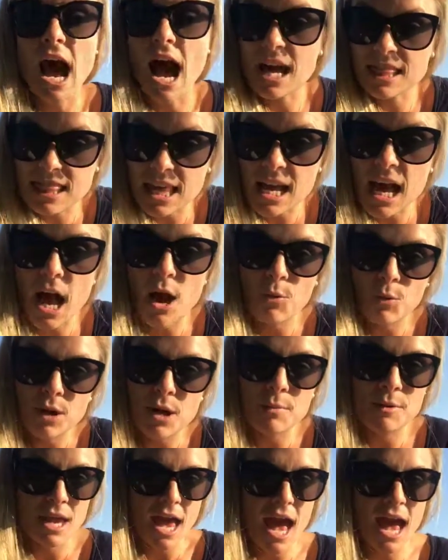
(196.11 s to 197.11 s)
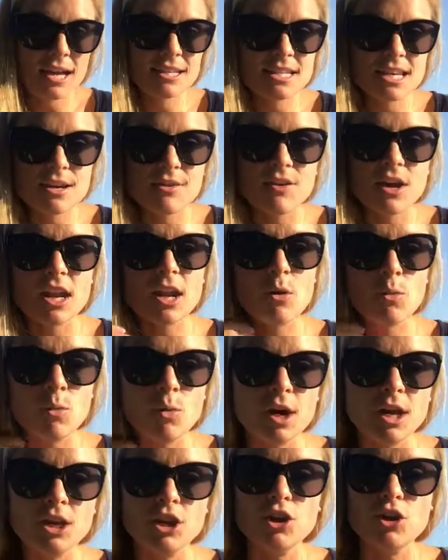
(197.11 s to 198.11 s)
I want to be active, and I
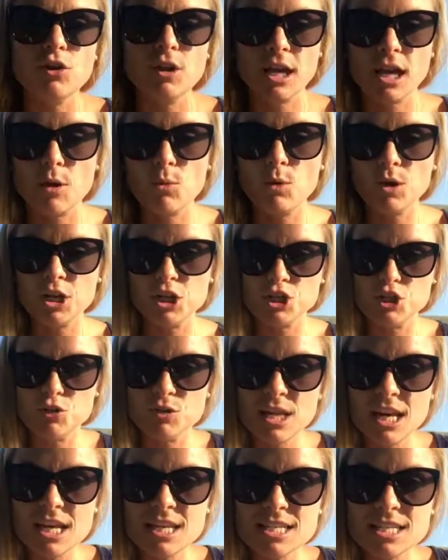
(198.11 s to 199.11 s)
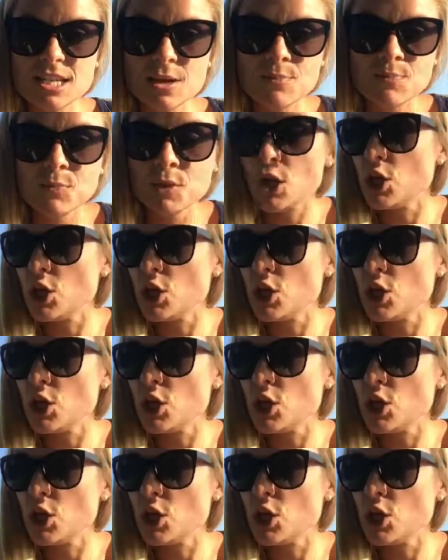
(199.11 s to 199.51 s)
want, I want to do this,